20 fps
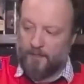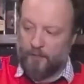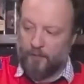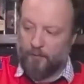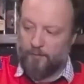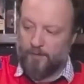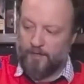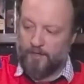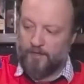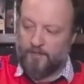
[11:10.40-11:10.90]
a little
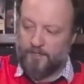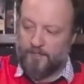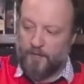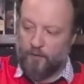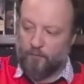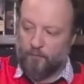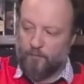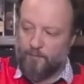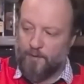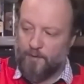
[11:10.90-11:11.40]
bit because I
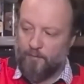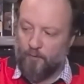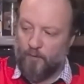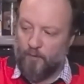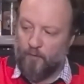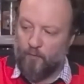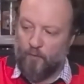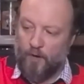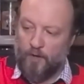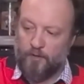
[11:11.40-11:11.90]
don't remember
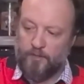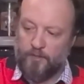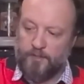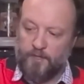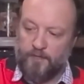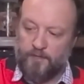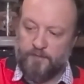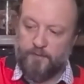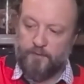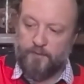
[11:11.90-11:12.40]
what water
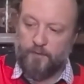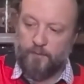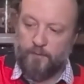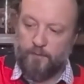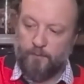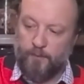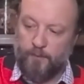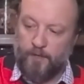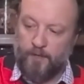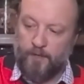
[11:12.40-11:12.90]
does to
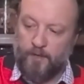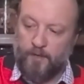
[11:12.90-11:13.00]
it. But